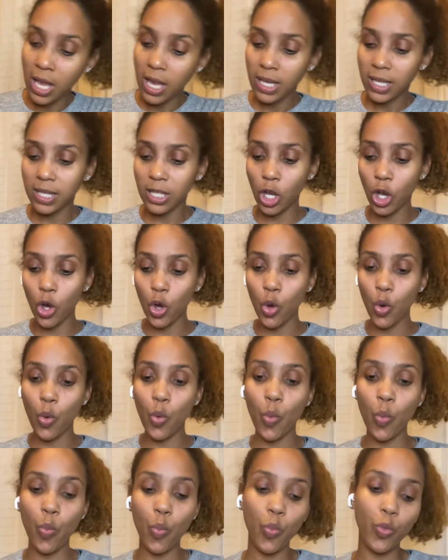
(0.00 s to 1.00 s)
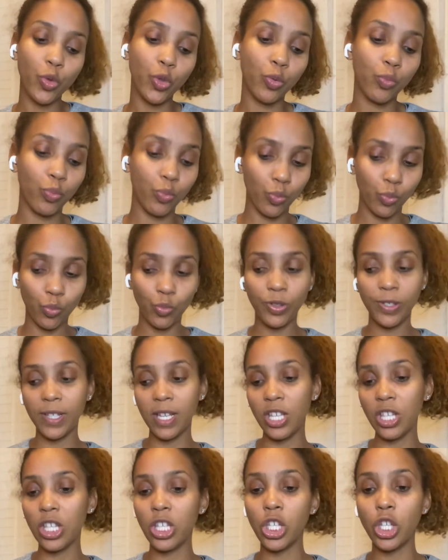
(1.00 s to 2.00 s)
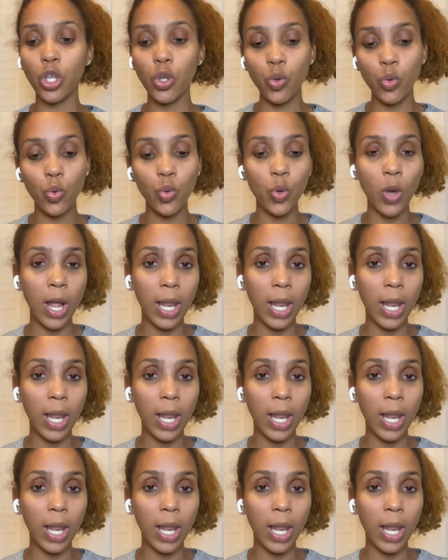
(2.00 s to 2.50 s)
So since you